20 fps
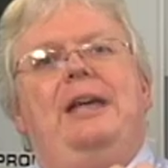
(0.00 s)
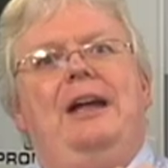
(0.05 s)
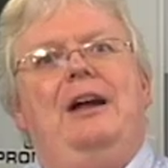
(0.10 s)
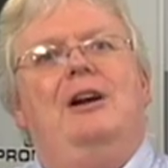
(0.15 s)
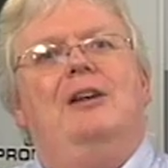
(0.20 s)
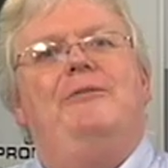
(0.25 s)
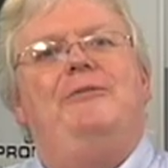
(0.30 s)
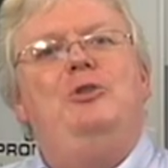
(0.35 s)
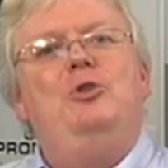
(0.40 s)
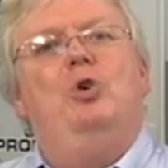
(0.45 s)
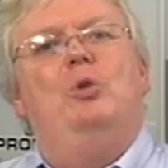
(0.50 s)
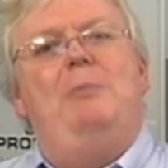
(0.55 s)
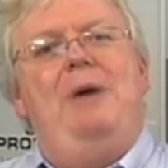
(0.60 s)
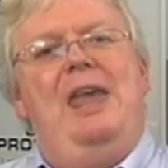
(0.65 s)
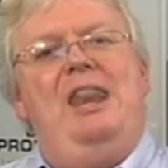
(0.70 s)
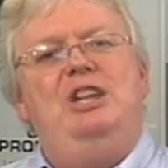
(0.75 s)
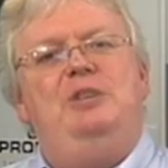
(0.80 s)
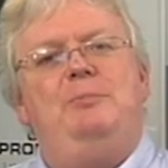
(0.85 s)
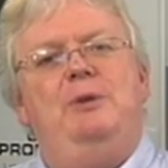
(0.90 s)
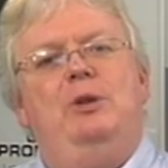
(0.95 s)
air fuel
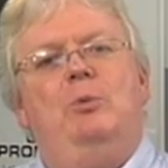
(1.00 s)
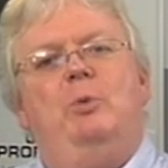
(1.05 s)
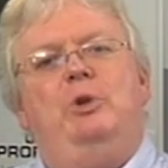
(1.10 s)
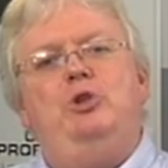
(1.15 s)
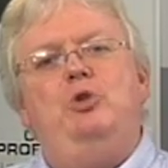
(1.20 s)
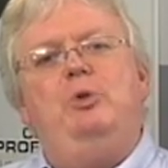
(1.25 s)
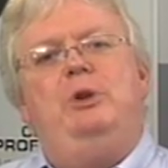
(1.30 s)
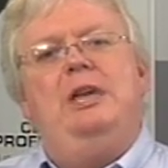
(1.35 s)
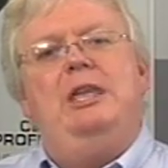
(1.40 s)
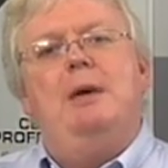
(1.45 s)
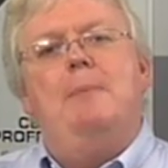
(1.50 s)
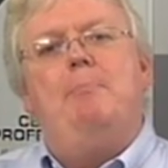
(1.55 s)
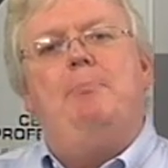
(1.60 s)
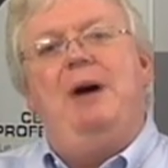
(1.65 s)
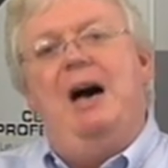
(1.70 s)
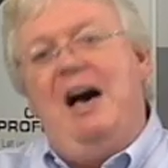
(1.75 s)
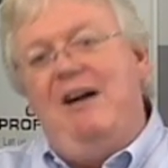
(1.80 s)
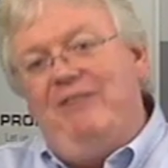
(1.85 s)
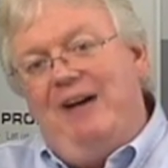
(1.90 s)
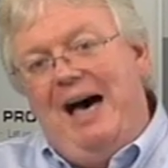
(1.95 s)
management when you get
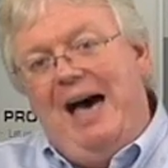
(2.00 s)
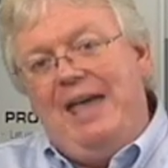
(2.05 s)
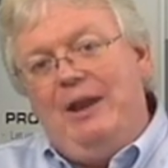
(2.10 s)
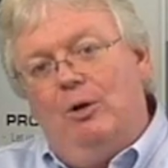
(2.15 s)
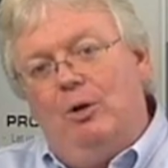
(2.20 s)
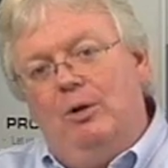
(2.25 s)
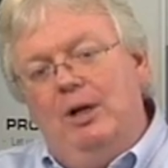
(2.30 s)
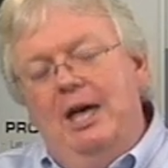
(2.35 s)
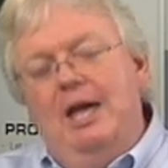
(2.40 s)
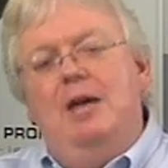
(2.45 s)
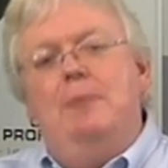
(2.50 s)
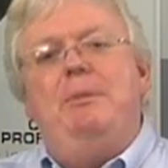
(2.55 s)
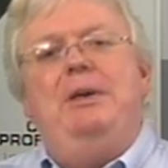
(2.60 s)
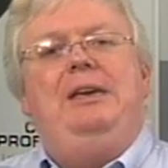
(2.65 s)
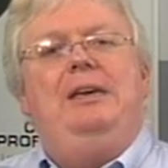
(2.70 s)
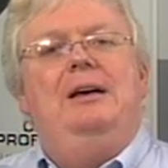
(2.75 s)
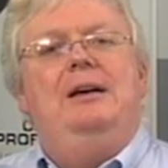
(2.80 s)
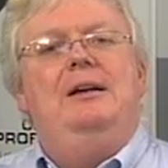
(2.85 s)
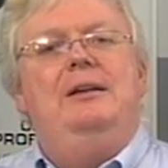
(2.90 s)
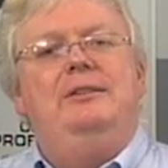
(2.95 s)
above idle
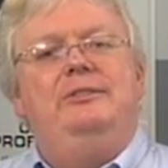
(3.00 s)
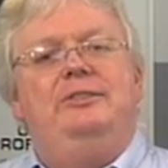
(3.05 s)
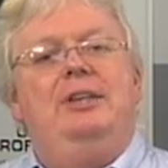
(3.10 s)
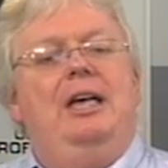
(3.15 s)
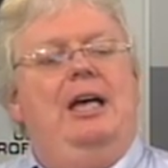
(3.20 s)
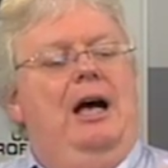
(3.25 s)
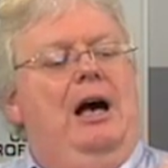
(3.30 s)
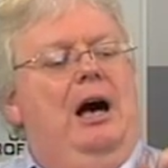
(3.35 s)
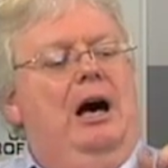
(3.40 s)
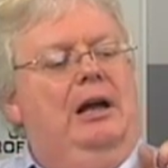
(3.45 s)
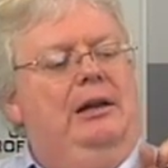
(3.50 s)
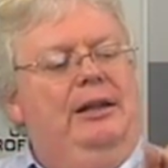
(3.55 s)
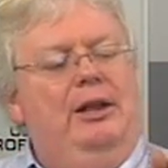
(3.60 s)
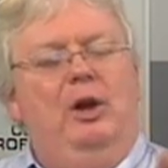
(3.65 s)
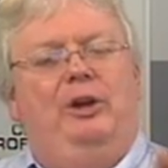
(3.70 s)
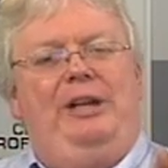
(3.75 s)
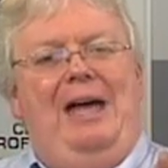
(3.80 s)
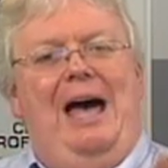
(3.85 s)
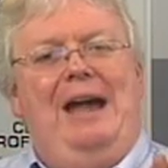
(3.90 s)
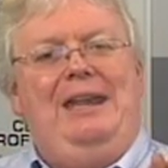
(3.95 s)
because a
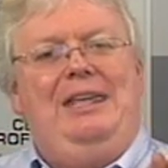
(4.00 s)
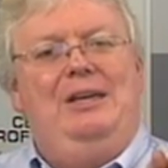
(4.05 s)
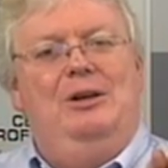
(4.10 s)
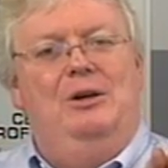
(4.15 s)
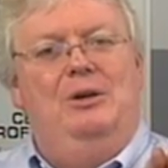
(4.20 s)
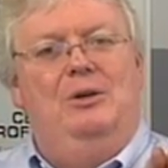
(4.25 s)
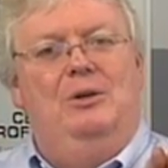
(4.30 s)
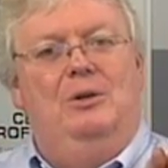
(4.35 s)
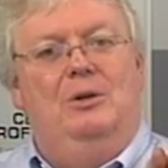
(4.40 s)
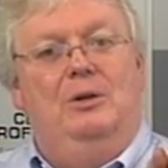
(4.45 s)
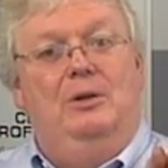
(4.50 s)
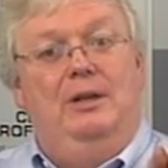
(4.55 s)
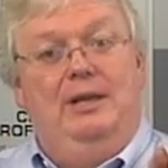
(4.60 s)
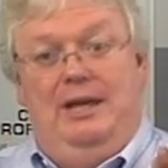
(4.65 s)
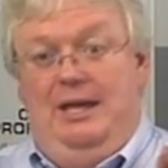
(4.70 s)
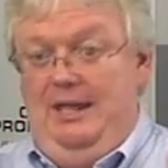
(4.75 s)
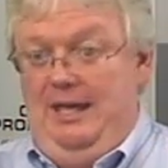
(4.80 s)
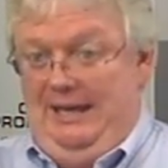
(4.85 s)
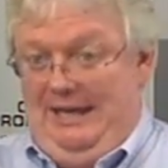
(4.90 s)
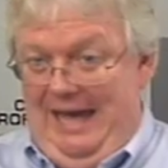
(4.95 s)
little tiny hole
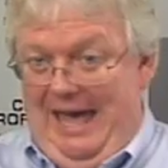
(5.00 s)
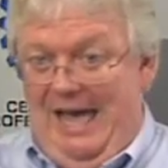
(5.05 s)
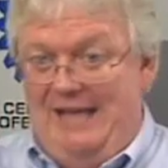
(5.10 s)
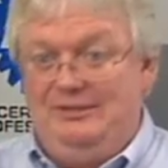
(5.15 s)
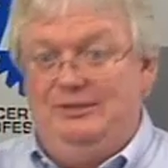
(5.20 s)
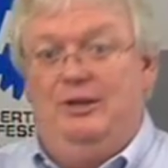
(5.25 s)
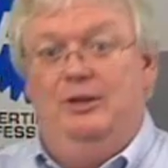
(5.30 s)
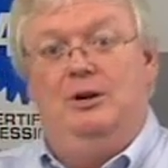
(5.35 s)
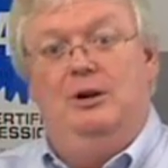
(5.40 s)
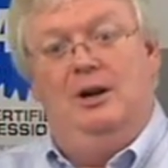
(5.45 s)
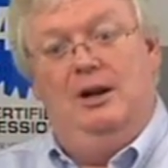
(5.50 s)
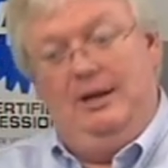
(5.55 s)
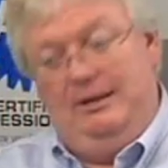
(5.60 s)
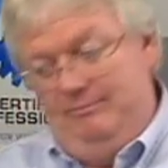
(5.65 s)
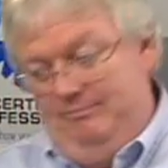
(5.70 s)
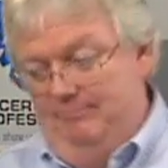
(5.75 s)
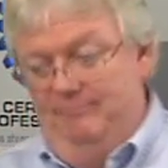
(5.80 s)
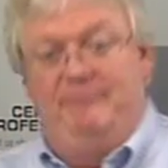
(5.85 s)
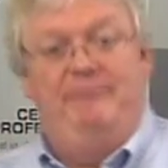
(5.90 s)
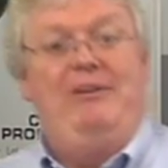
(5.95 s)
in a gasket or a
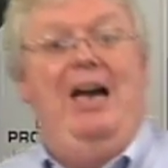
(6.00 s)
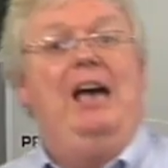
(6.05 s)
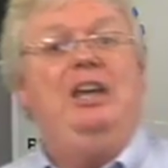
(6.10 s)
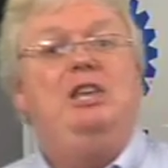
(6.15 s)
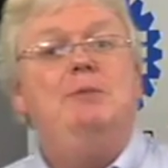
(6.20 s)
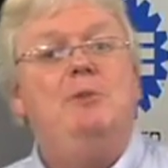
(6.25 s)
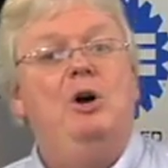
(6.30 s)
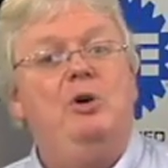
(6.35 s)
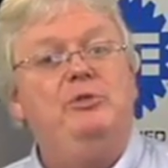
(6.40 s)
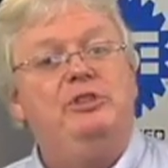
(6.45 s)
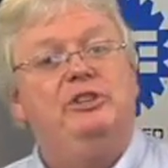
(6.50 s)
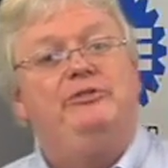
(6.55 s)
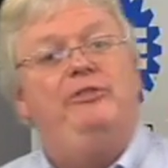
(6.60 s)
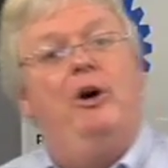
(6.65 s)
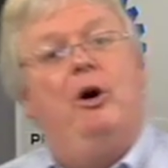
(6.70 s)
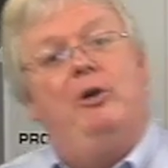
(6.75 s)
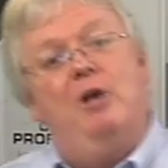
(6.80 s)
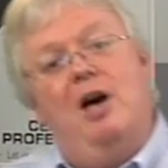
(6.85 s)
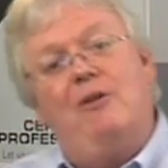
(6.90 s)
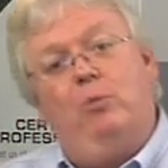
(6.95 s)
vacuum hose has
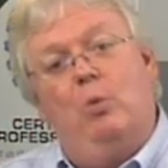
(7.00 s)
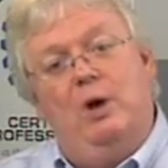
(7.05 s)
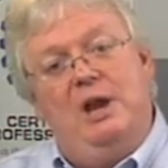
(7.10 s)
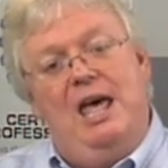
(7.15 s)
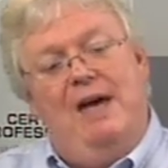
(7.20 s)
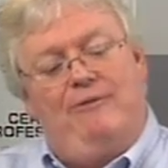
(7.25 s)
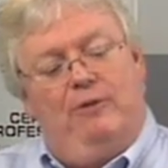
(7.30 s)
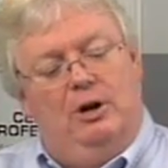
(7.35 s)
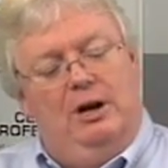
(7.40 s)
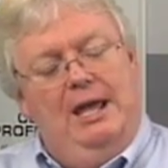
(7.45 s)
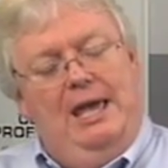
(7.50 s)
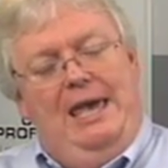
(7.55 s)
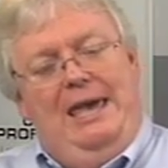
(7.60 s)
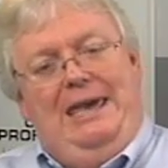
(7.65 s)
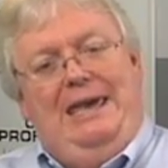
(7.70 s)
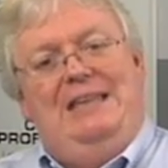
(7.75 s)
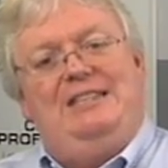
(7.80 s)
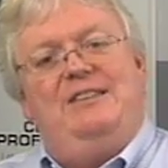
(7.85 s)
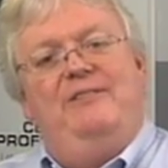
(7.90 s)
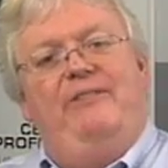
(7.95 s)
fallen off, whatever,
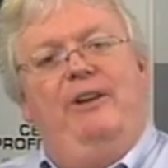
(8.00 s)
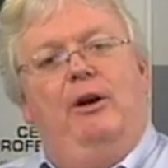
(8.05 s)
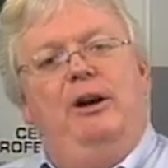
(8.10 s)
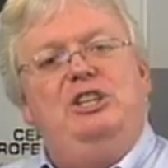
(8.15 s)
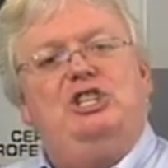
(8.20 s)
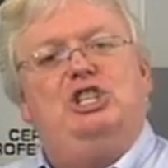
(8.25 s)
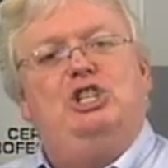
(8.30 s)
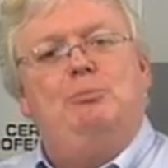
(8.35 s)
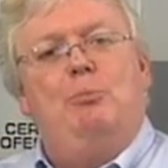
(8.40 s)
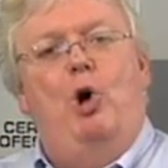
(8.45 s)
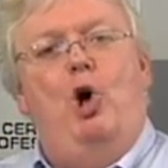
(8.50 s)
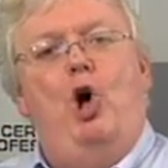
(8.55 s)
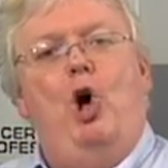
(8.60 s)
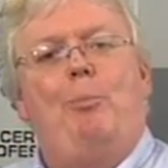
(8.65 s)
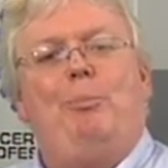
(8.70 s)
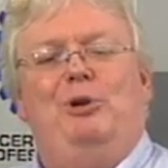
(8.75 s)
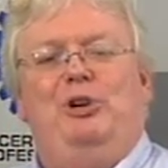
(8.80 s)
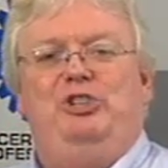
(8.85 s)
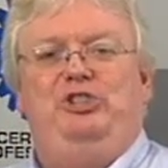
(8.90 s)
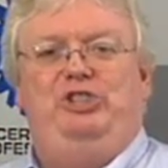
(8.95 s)
is a very small
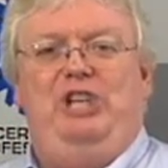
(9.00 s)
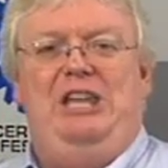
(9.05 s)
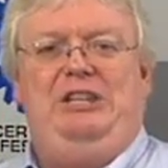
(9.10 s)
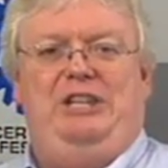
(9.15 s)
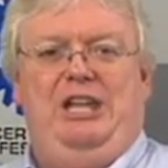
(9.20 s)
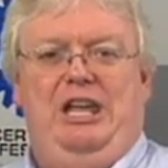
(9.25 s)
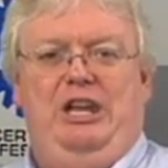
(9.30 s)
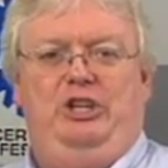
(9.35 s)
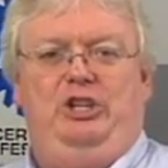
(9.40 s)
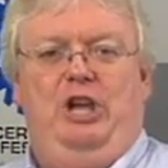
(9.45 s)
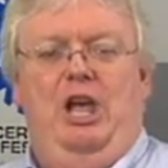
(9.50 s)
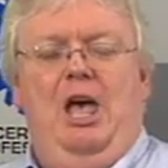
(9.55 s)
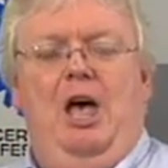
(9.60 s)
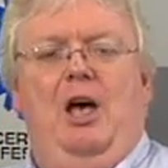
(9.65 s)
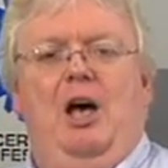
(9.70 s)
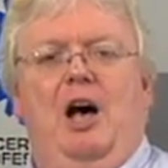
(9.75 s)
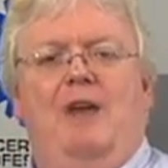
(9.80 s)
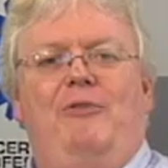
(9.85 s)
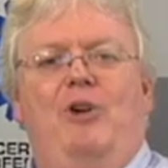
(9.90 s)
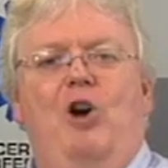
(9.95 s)
percentage
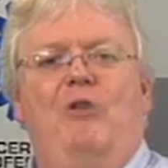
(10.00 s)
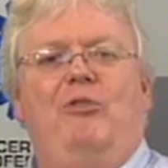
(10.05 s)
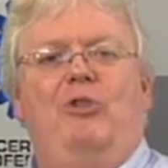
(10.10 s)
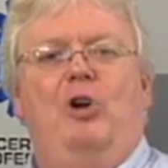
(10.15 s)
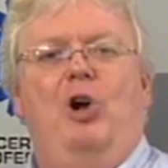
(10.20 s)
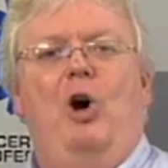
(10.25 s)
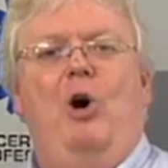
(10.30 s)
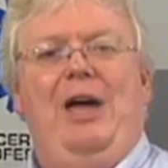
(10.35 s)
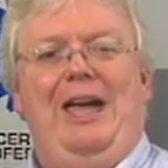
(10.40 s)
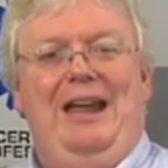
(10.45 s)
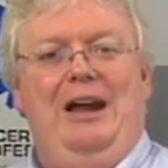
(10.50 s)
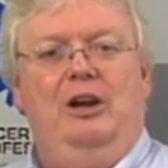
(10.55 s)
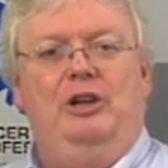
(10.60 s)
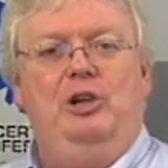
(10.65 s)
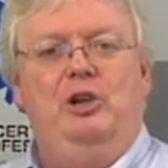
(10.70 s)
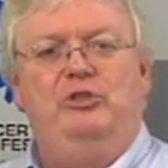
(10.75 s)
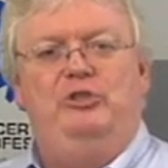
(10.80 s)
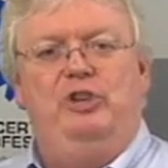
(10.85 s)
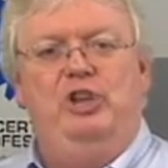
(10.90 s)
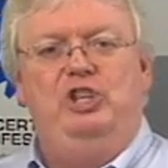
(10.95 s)
of overall air
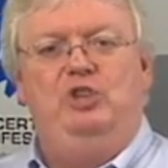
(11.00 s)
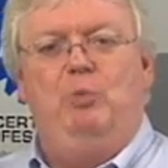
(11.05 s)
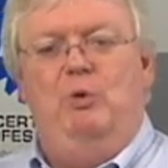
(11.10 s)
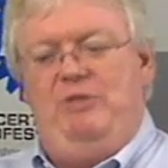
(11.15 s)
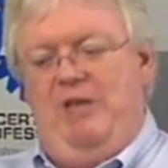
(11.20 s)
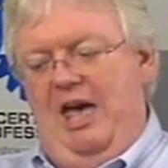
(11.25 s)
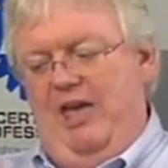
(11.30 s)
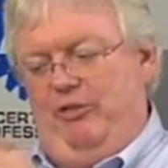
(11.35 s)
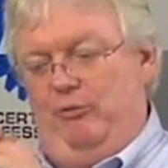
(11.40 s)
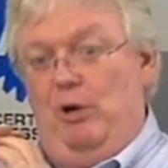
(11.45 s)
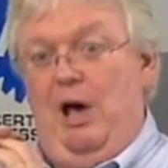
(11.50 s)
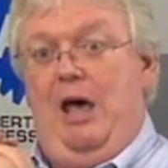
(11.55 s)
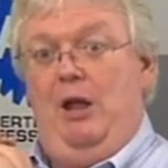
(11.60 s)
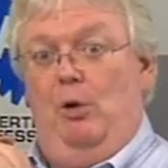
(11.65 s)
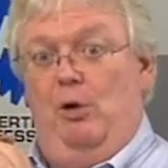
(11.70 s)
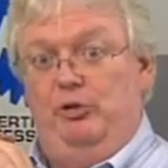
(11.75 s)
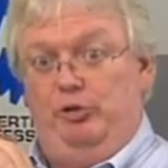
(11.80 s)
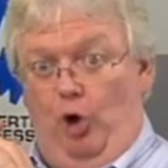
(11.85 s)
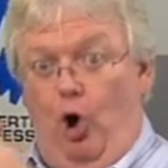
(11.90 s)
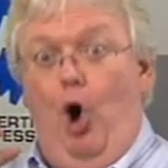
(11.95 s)
usage when that
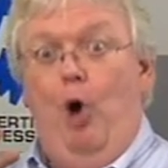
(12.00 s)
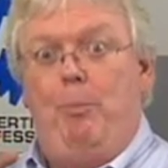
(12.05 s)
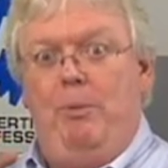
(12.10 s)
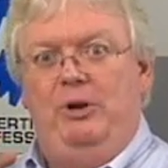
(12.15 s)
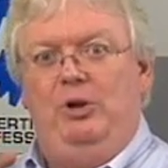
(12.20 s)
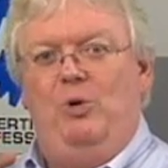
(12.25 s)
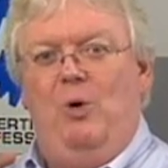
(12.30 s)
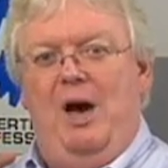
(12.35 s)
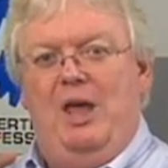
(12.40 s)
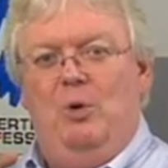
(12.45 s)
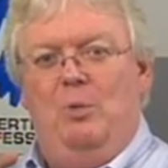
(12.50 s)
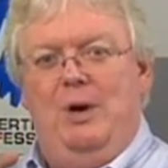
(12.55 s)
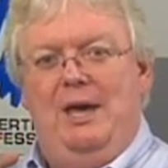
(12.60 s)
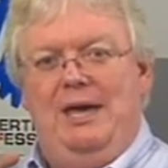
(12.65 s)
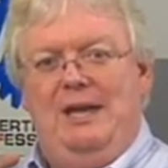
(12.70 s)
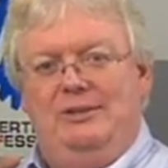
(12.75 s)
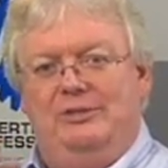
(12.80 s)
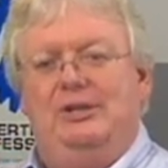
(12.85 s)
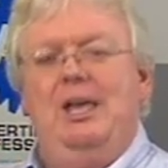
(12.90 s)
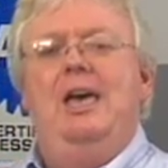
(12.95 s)
throttle is open quite a
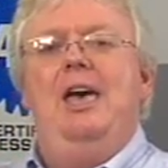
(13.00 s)
ways